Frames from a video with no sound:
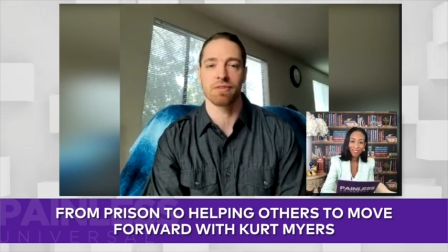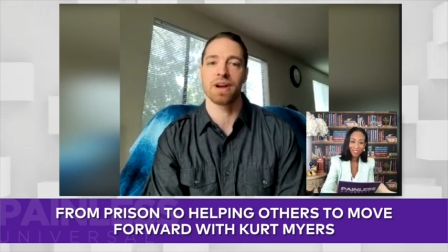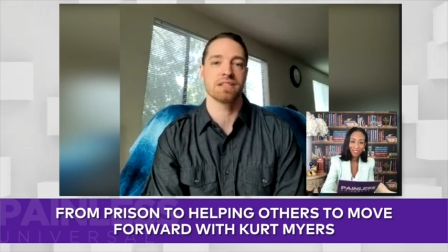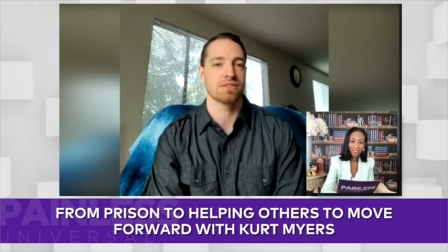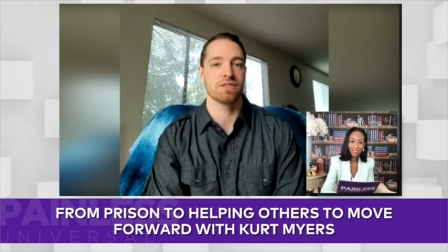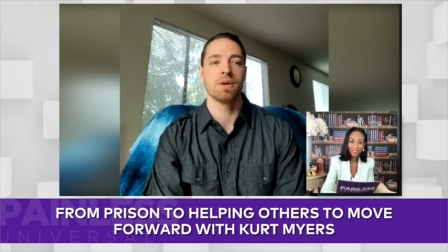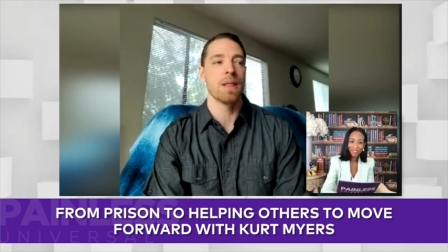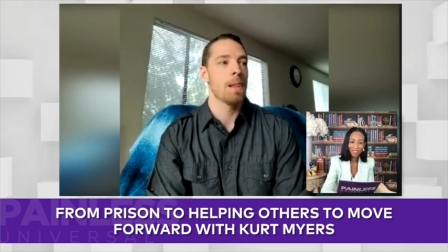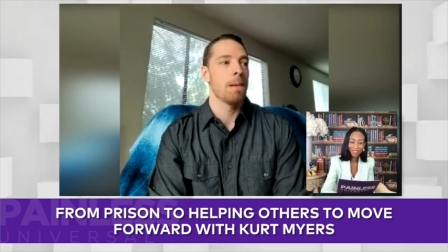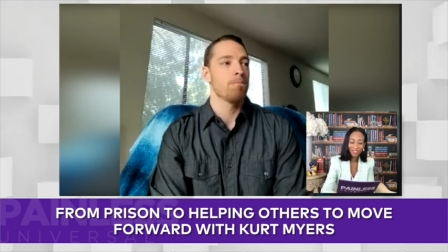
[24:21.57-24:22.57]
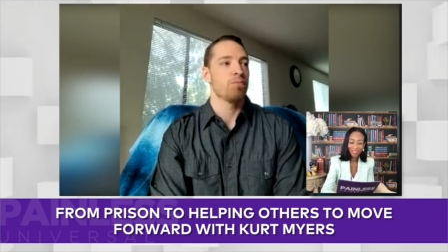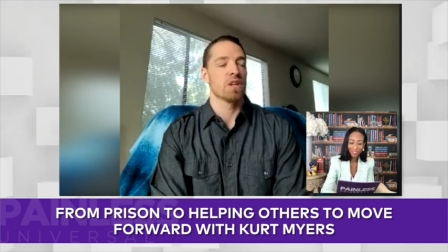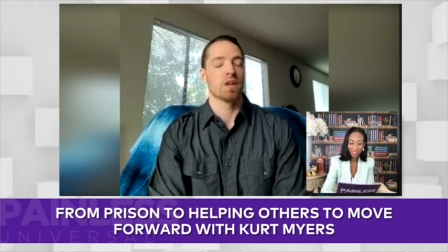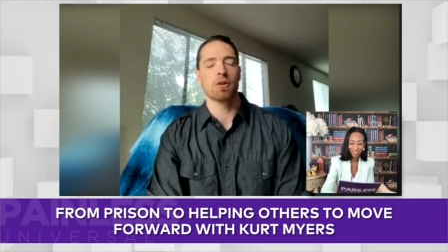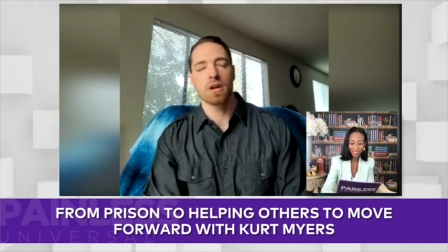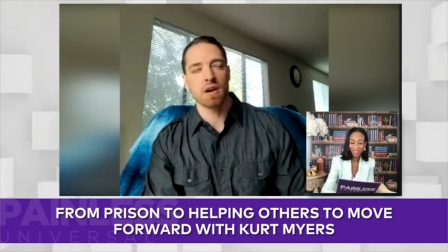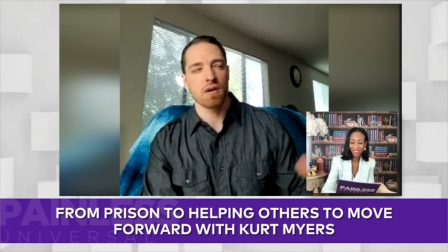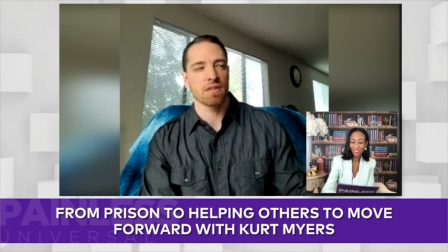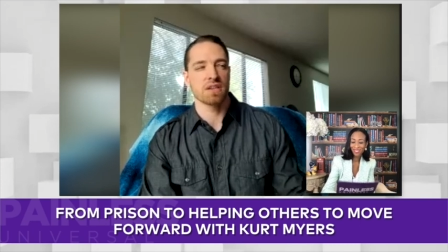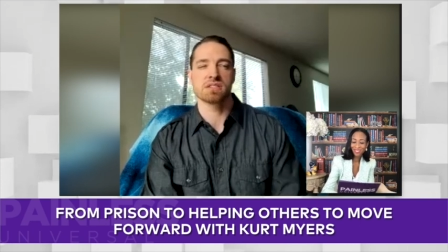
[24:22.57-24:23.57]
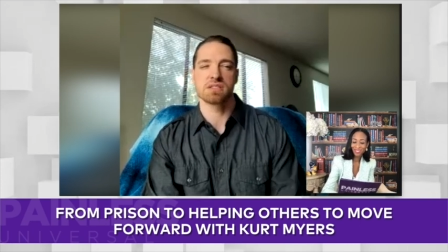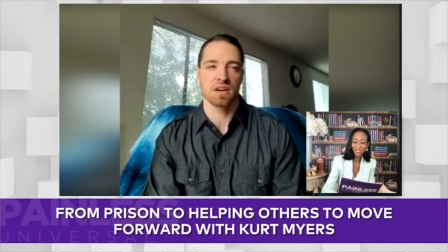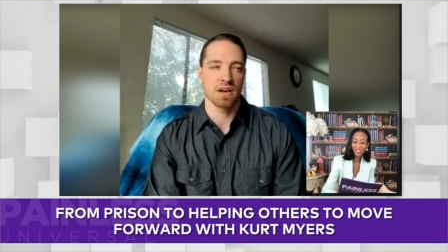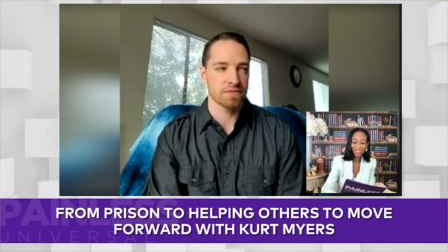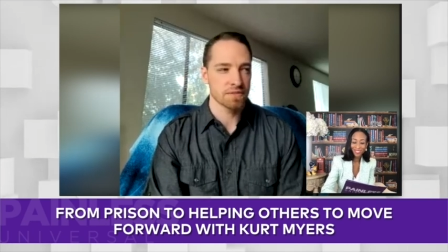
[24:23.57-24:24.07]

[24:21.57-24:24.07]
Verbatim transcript: right so learning all this stuff